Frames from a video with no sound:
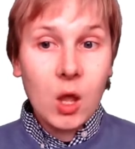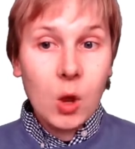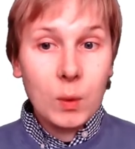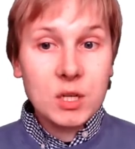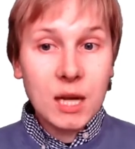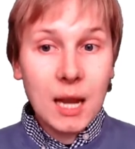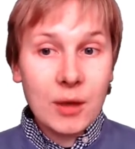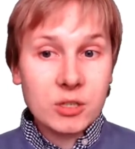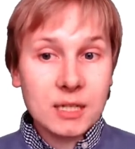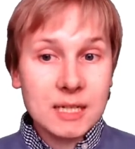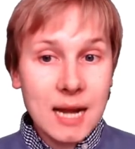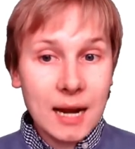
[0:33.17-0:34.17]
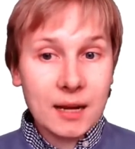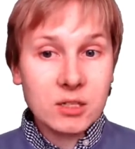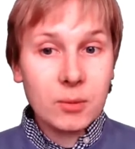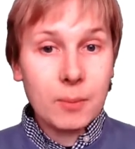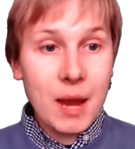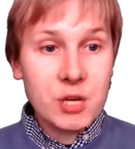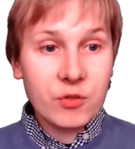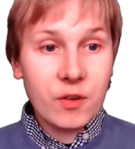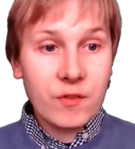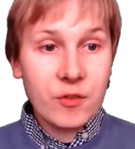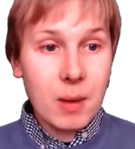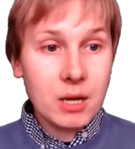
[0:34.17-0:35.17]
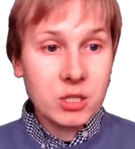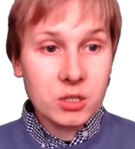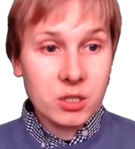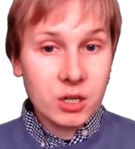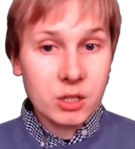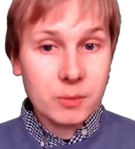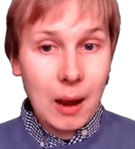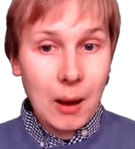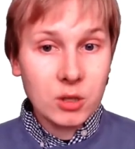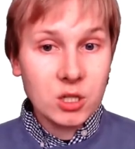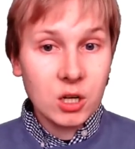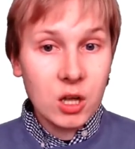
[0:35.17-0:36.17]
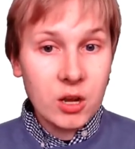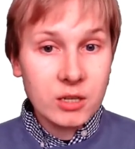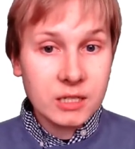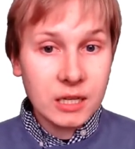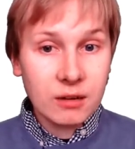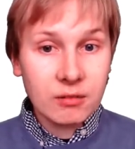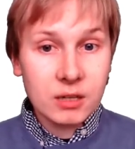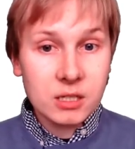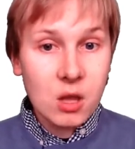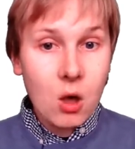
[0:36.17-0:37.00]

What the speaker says: which allows an attacker to measure information such as power to learn secrets,